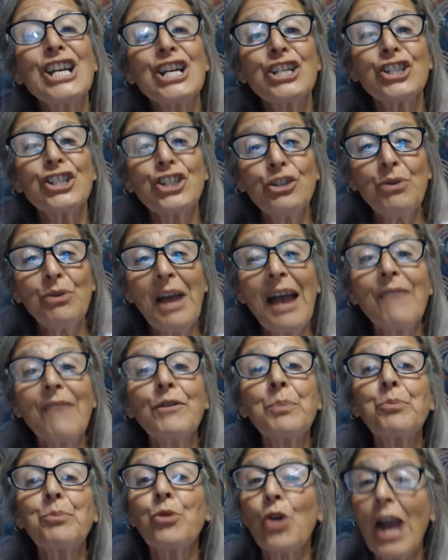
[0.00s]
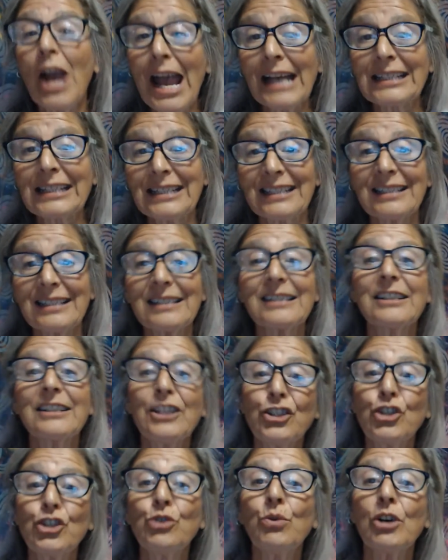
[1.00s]
Do you have a practice
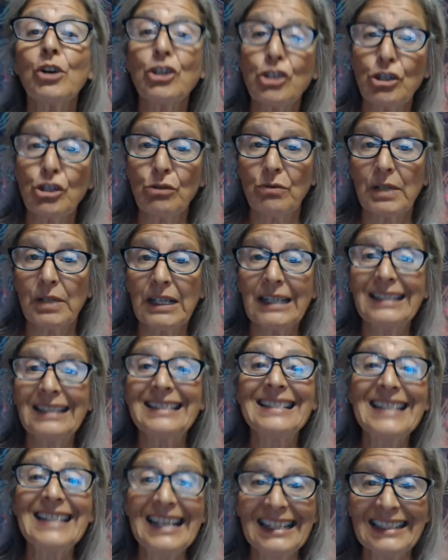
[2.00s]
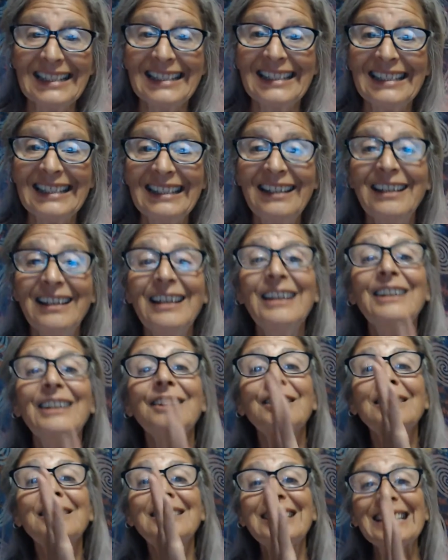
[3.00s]
that you are doing daily
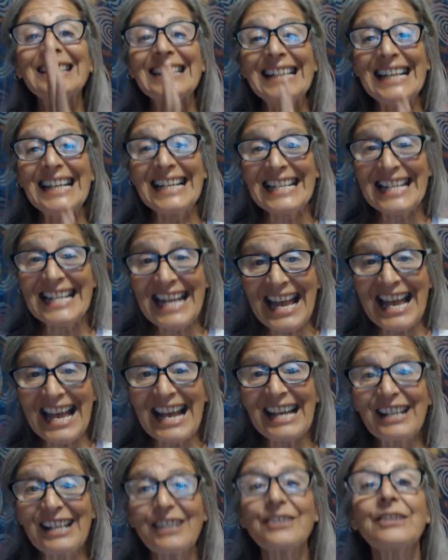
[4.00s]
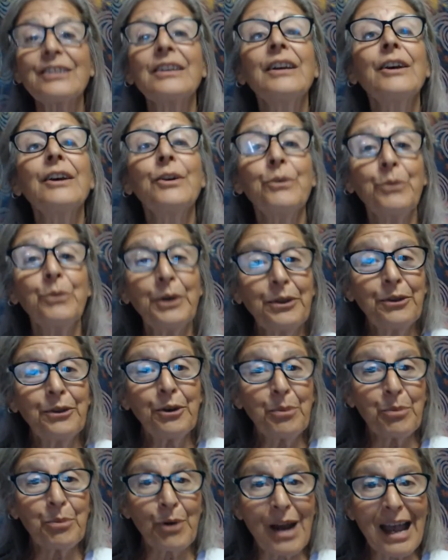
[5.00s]
to connect with your
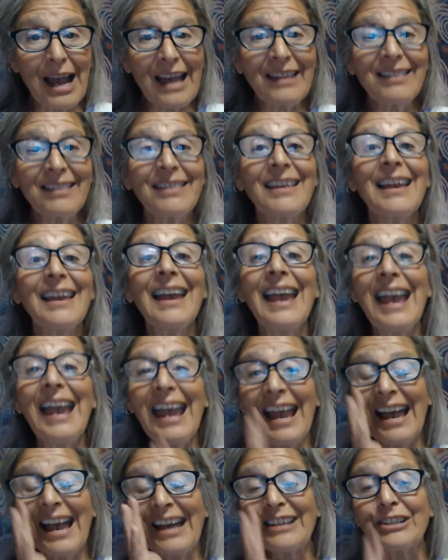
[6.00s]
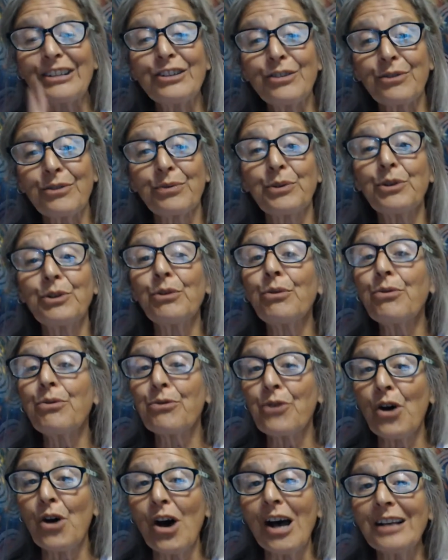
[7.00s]
breath and through your
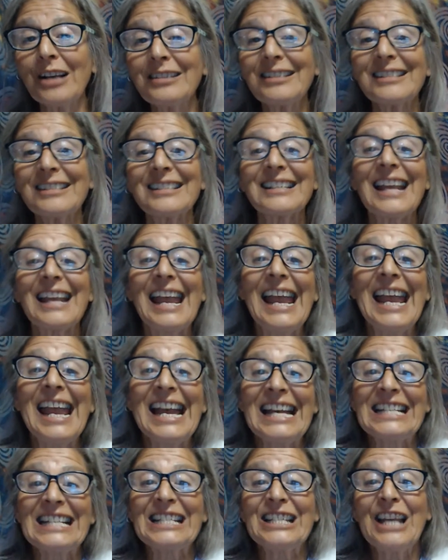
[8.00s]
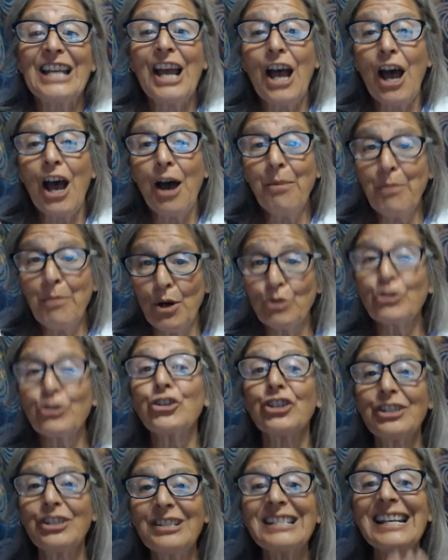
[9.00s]
thoughts and
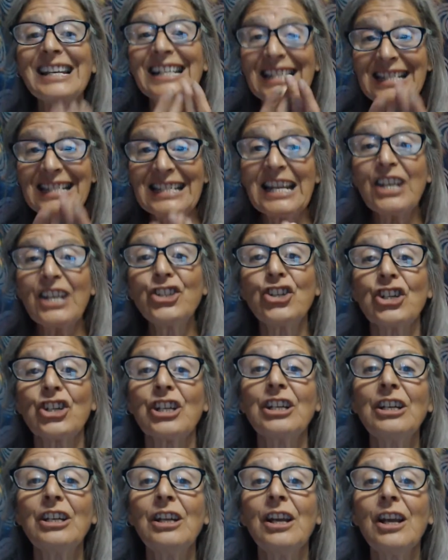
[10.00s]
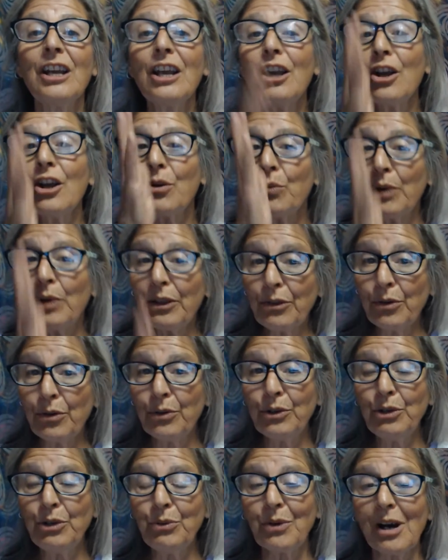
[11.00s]
emotions and intention with who
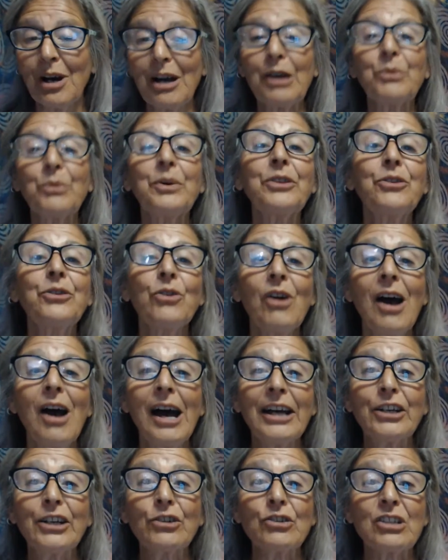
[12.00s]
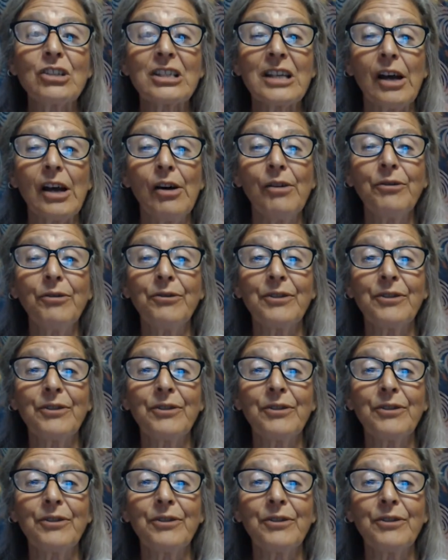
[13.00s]
you are, with your higher self?